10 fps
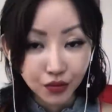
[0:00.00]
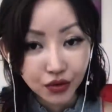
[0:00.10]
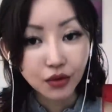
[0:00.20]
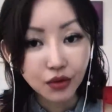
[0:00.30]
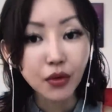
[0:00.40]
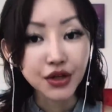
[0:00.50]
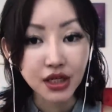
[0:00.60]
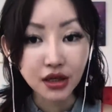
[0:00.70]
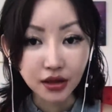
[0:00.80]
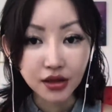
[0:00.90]
put the machine
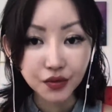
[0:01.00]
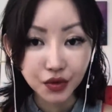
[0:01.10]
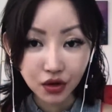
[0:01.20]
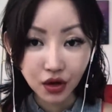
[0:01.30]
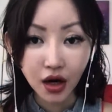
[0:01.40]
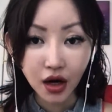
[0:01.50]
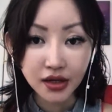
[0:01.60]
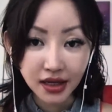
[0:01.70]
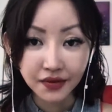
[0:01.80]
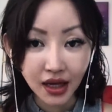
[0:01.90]
guns with the guards
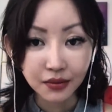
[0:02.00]
every 10